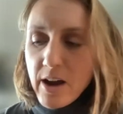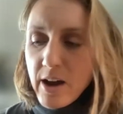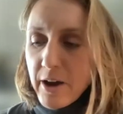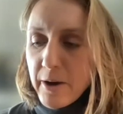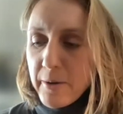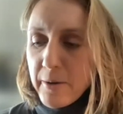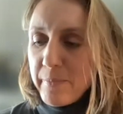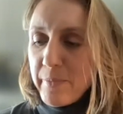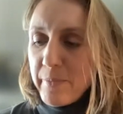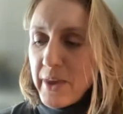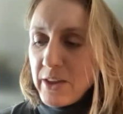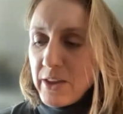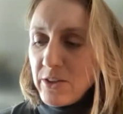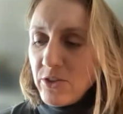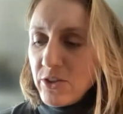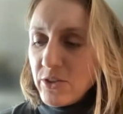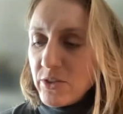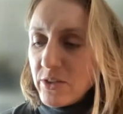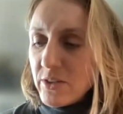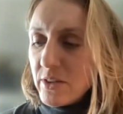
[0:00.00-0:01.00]
And
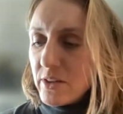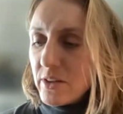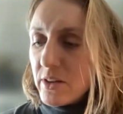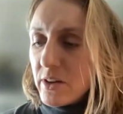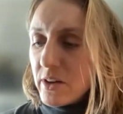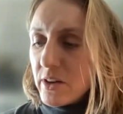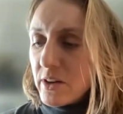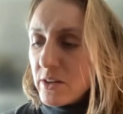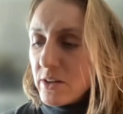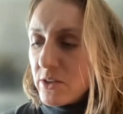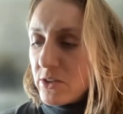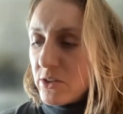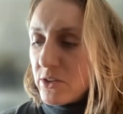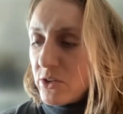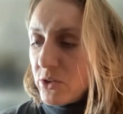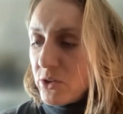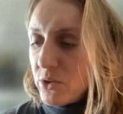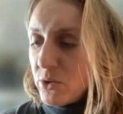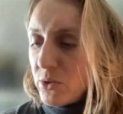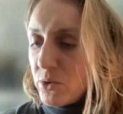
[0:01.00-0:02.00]
just
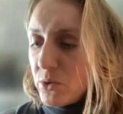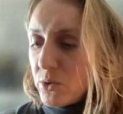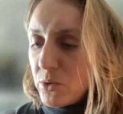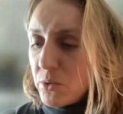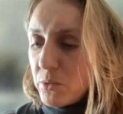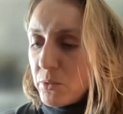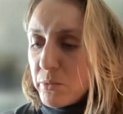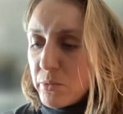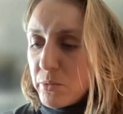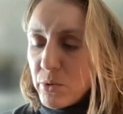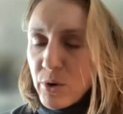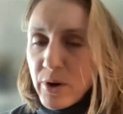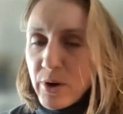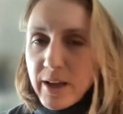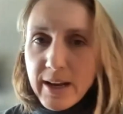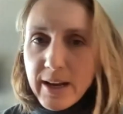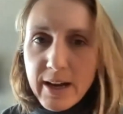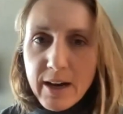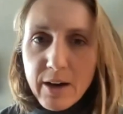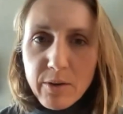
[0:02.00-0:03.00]
to
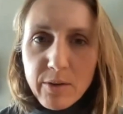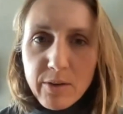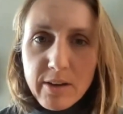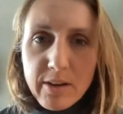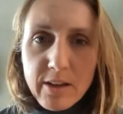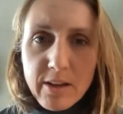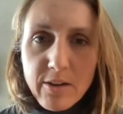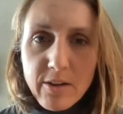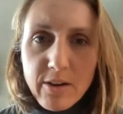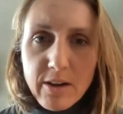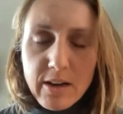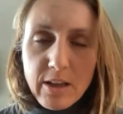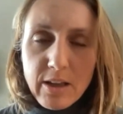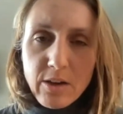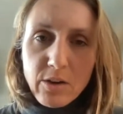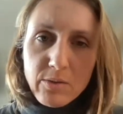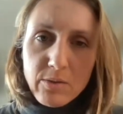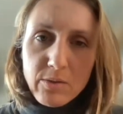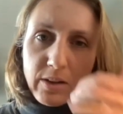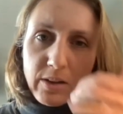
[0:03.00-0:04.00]
point out, here at
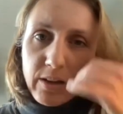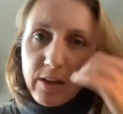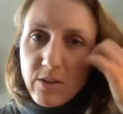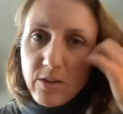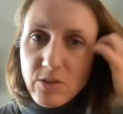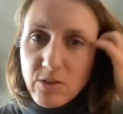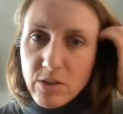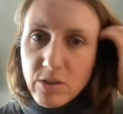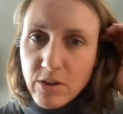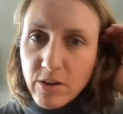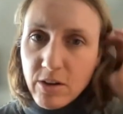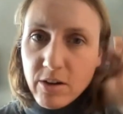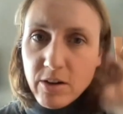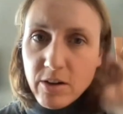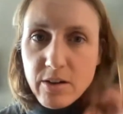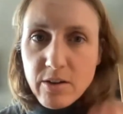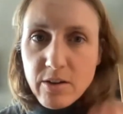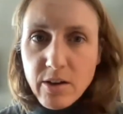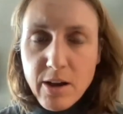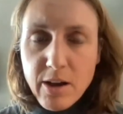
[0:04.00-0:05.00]
Ecovillage, there
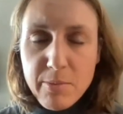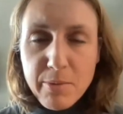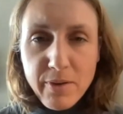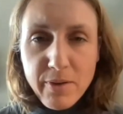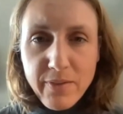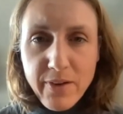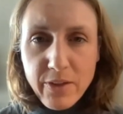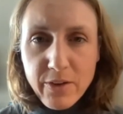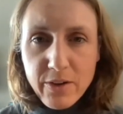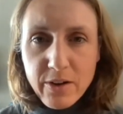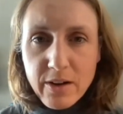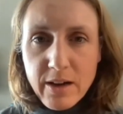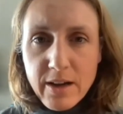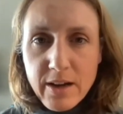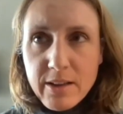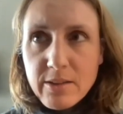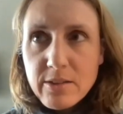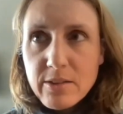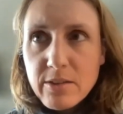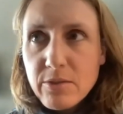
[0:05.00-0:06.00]
are a couple of other
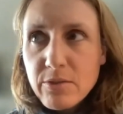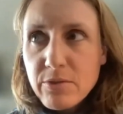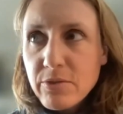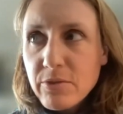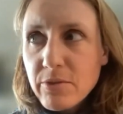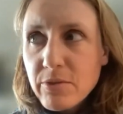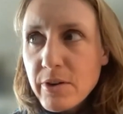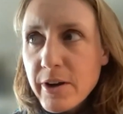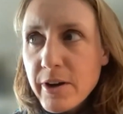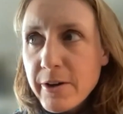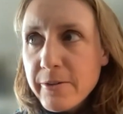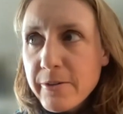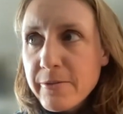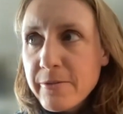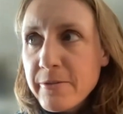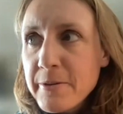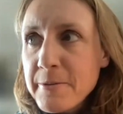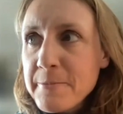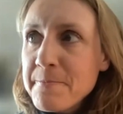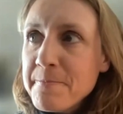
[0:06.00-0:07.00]
kinds
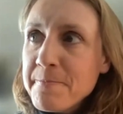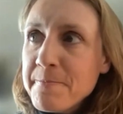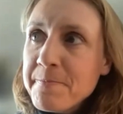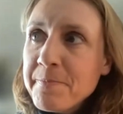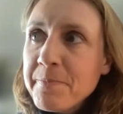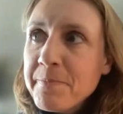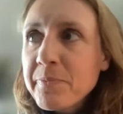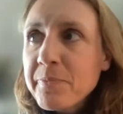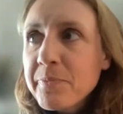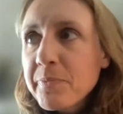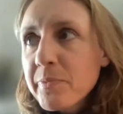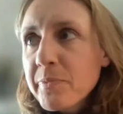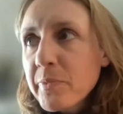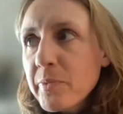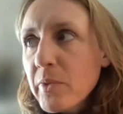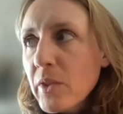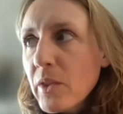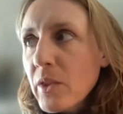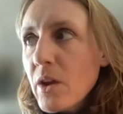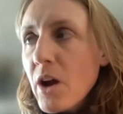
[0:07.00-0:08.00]
of
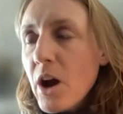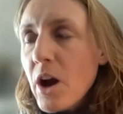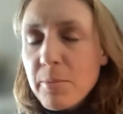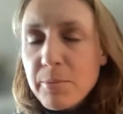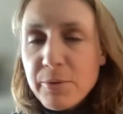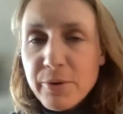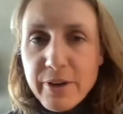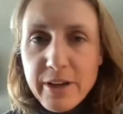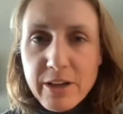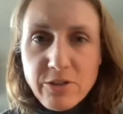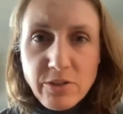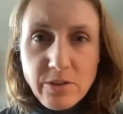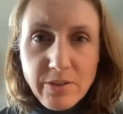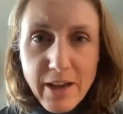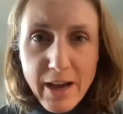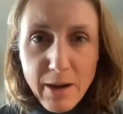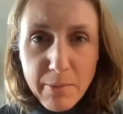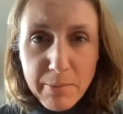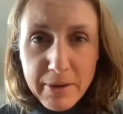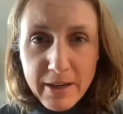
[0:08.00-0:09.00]
operations
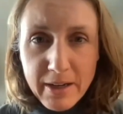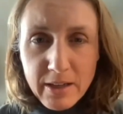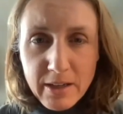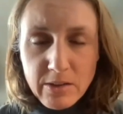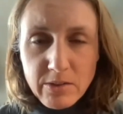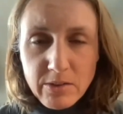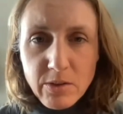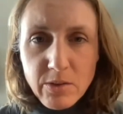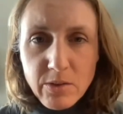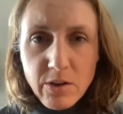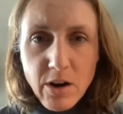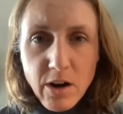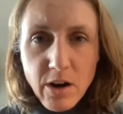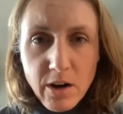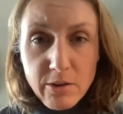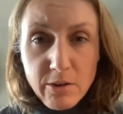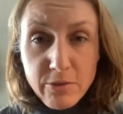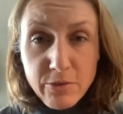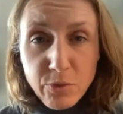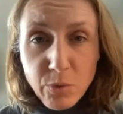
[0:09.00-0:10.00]
happening. So there
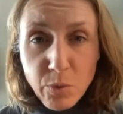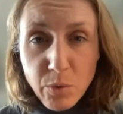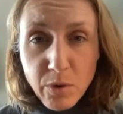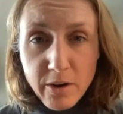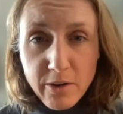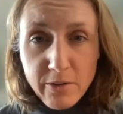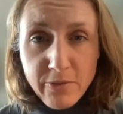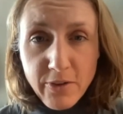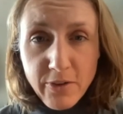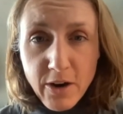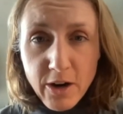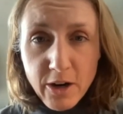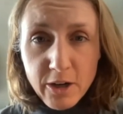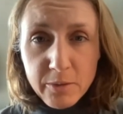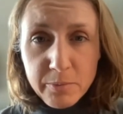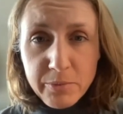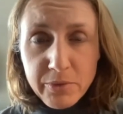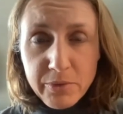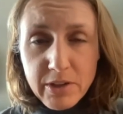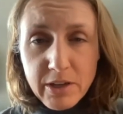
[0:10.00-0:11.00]
are 4
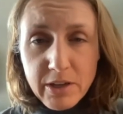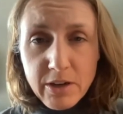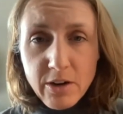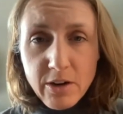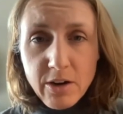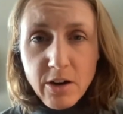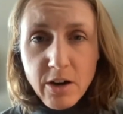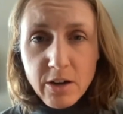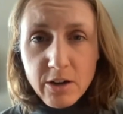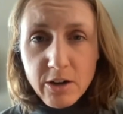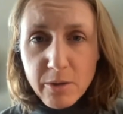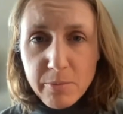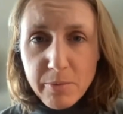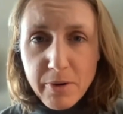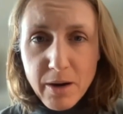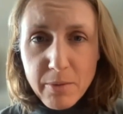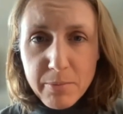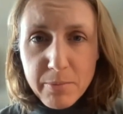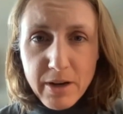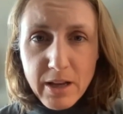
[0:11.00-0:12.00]
farms here on our
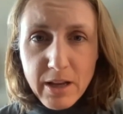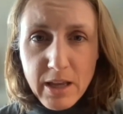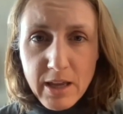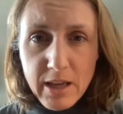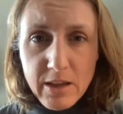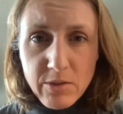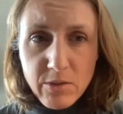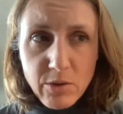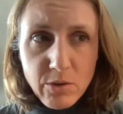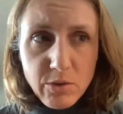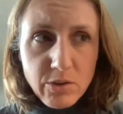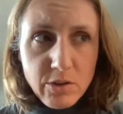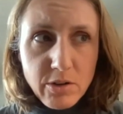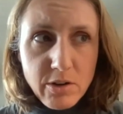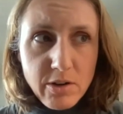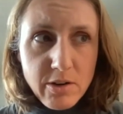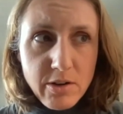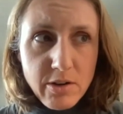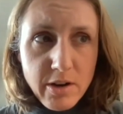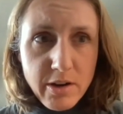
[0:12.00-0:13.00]
property, and those
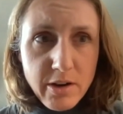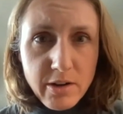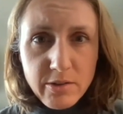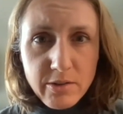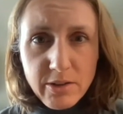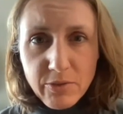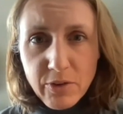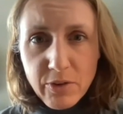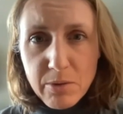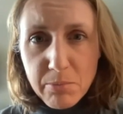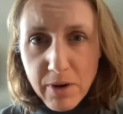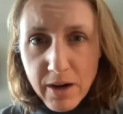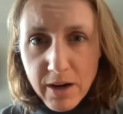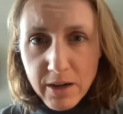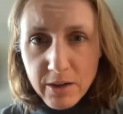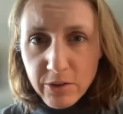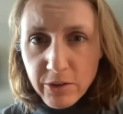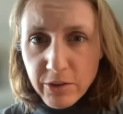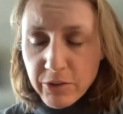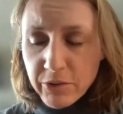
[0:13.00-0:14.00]
are different
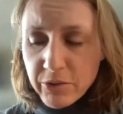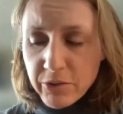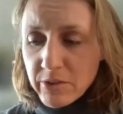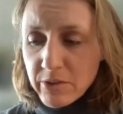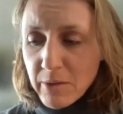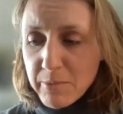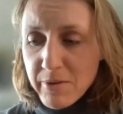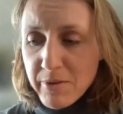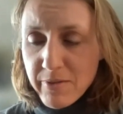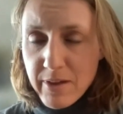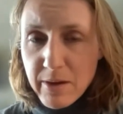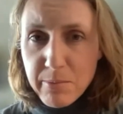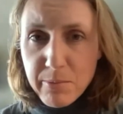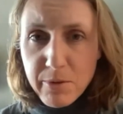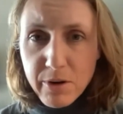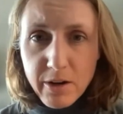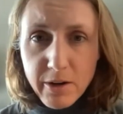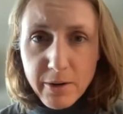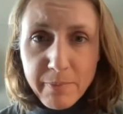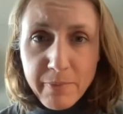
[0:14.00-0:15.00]
models. Some of them
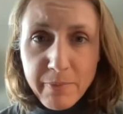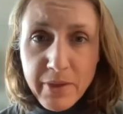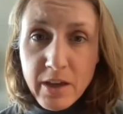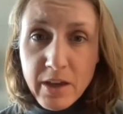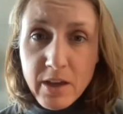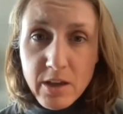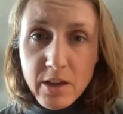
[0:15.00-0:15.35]
are,